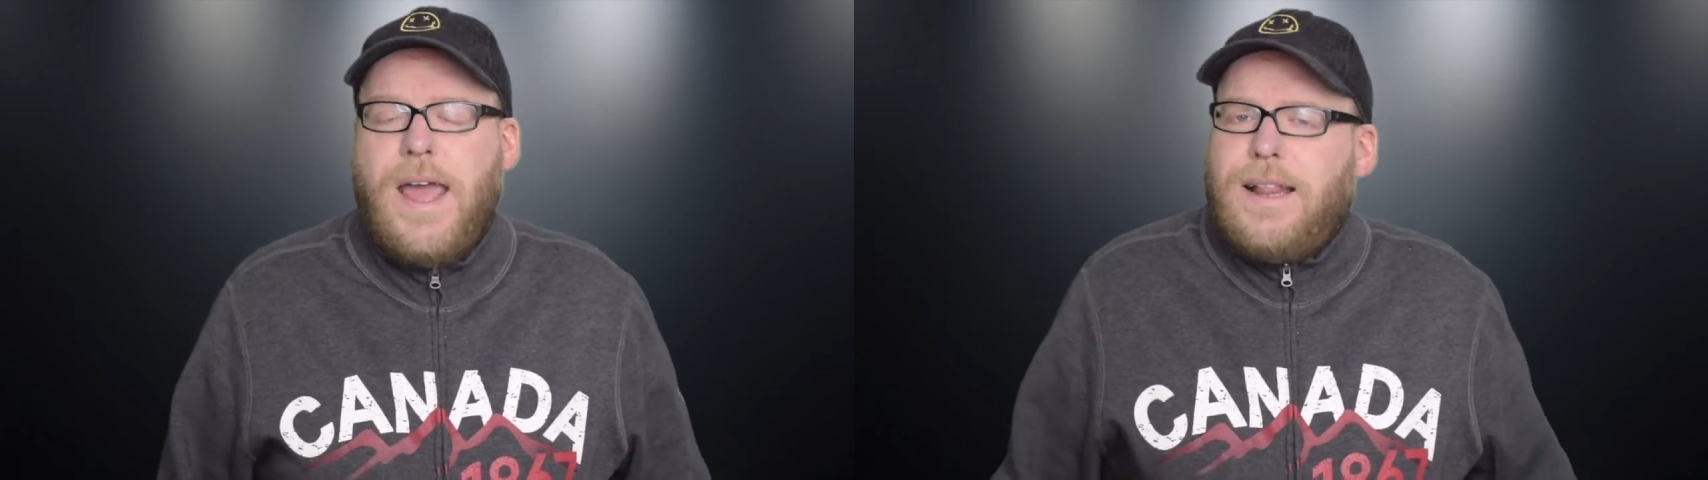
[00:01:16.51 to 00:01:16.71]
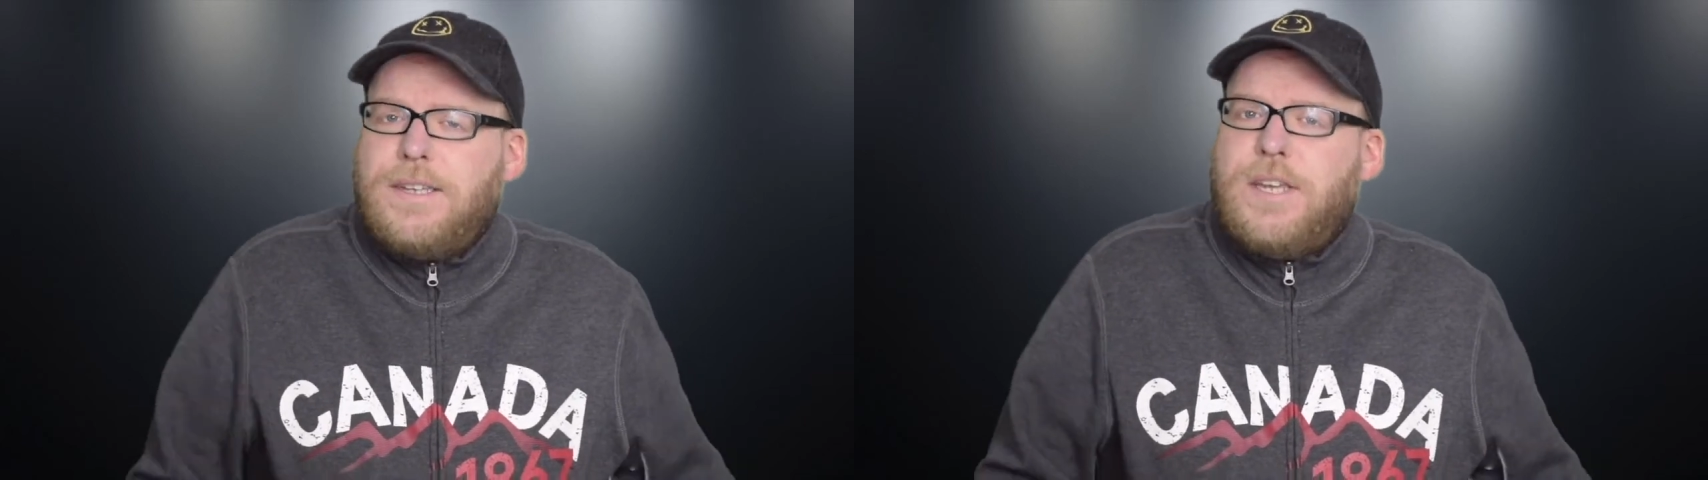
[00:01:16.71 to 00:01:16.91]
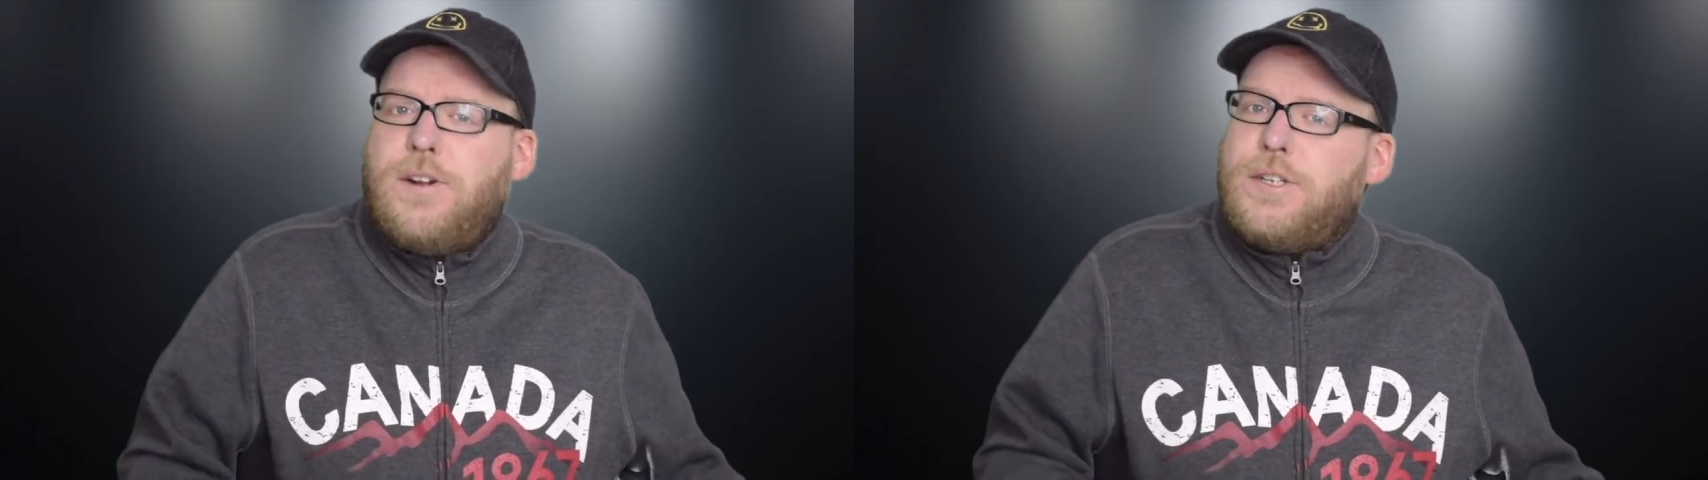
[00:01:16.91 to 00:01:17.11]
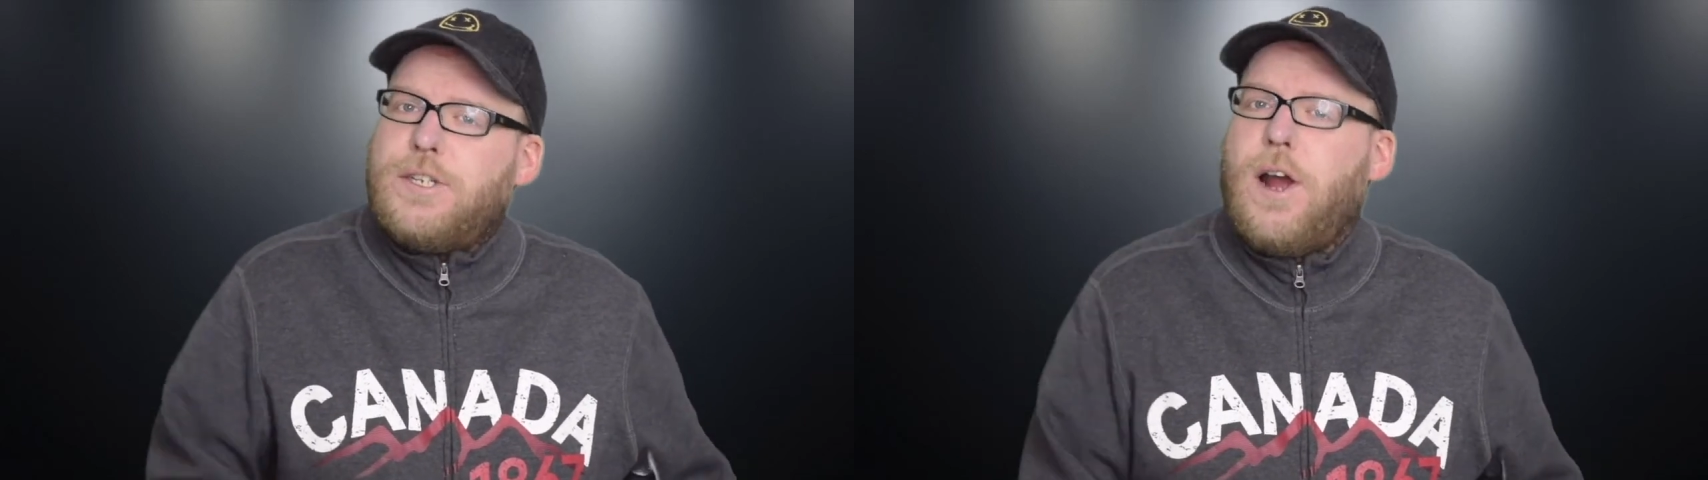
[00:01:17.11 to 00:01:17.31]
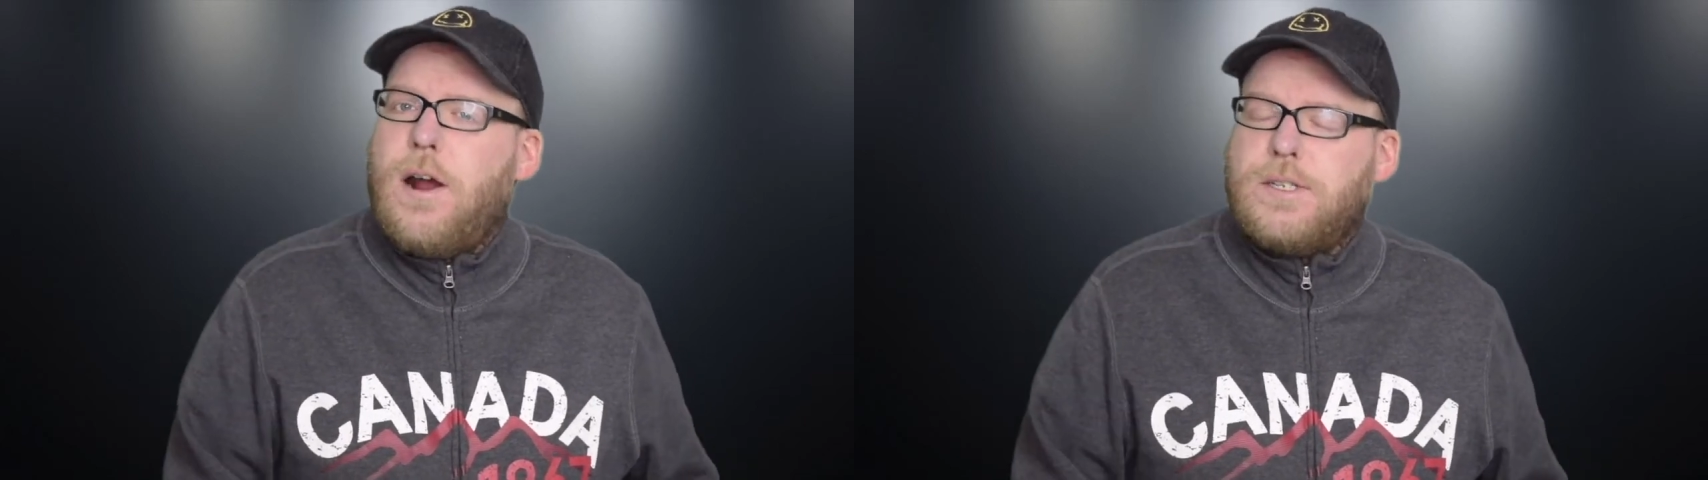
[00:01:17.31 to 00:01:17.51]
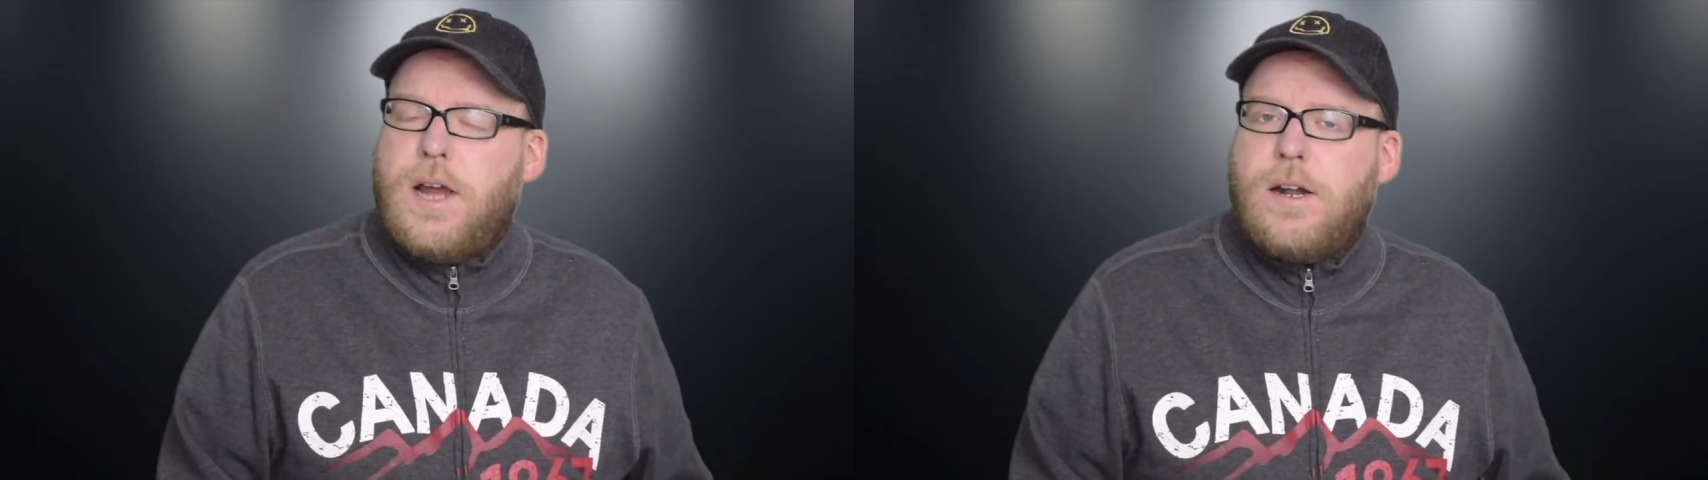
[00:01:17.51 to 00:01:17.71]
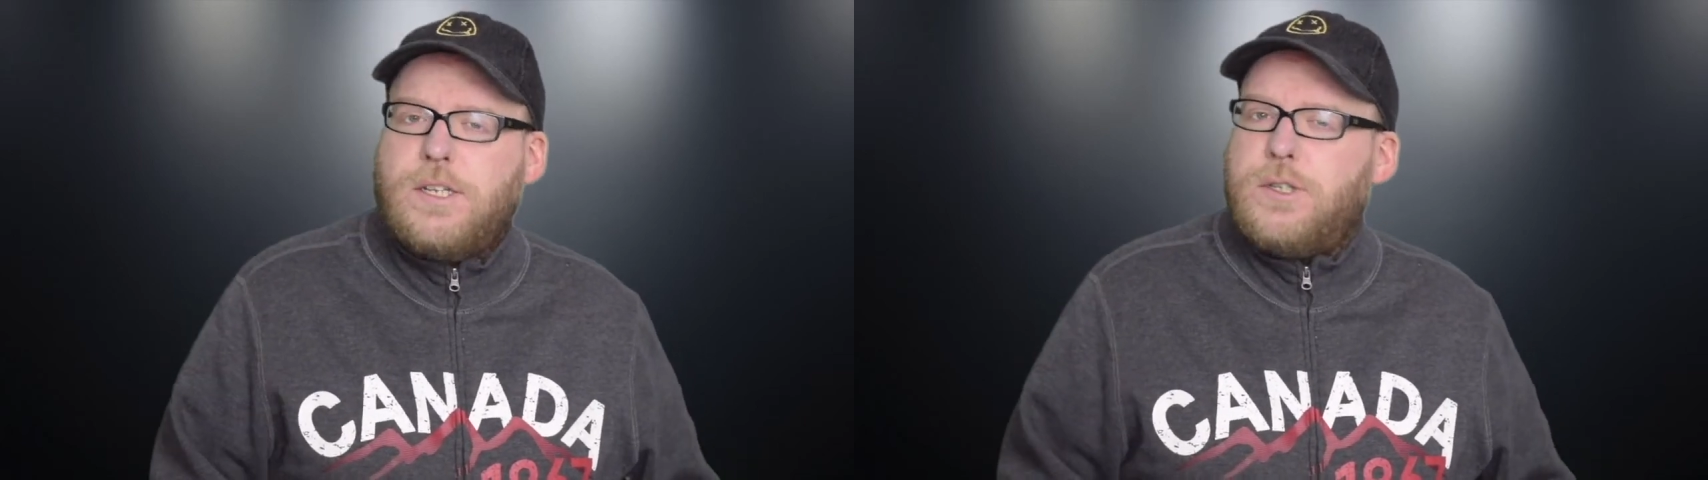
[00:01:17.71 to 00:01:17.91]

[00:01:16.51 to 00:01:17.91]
Alexander Skarsgard is